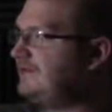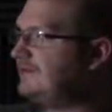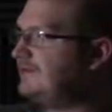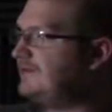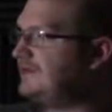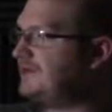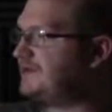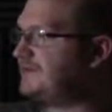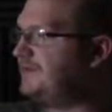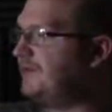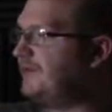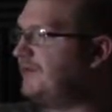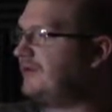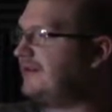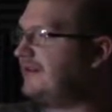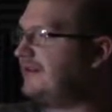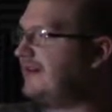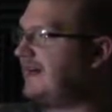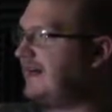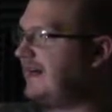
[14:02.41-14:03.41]
was
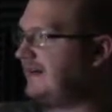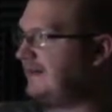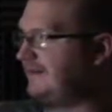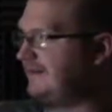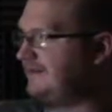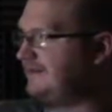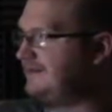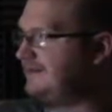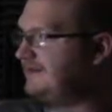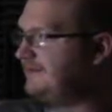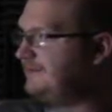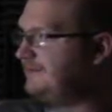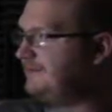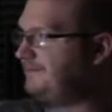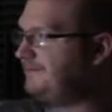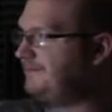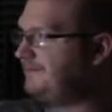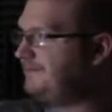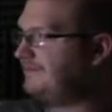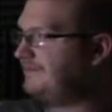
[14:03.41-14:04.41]
born in Ireland,
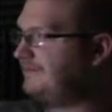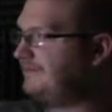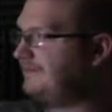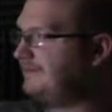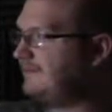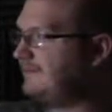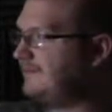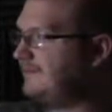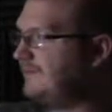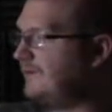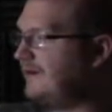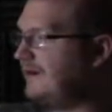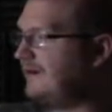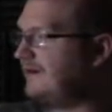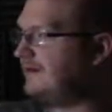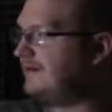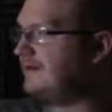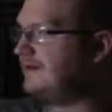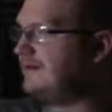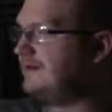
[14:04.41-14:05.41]

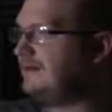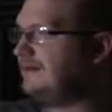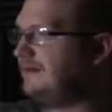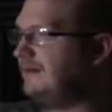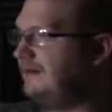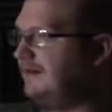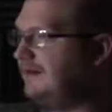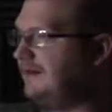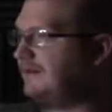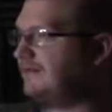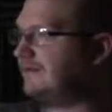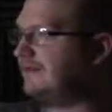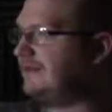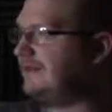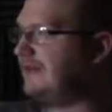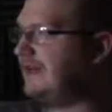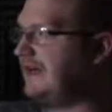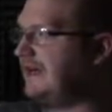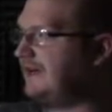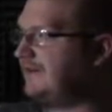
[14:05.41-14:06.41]
where
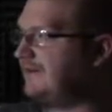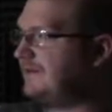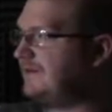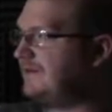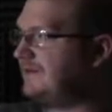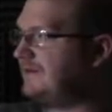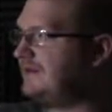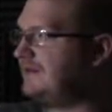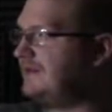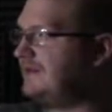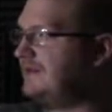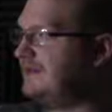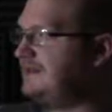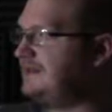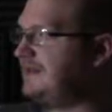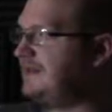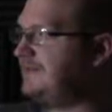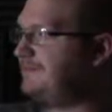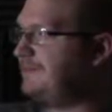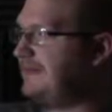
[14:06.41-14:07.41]
literally everyone
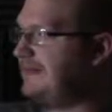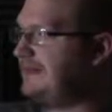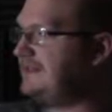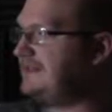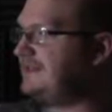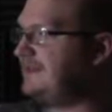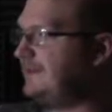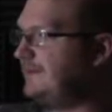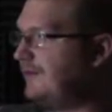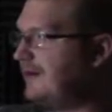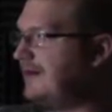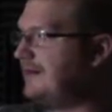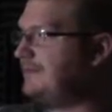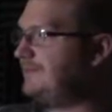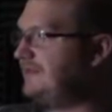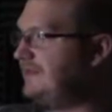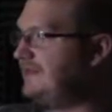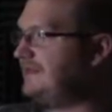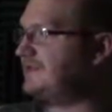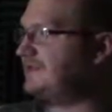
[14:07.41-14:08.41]
is a pasty
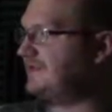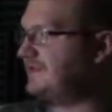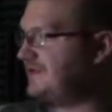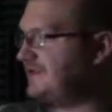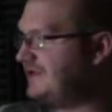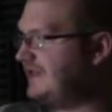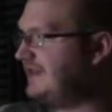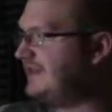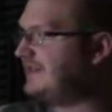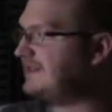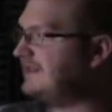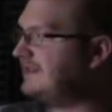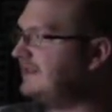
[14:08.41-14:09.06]
white piece of shit.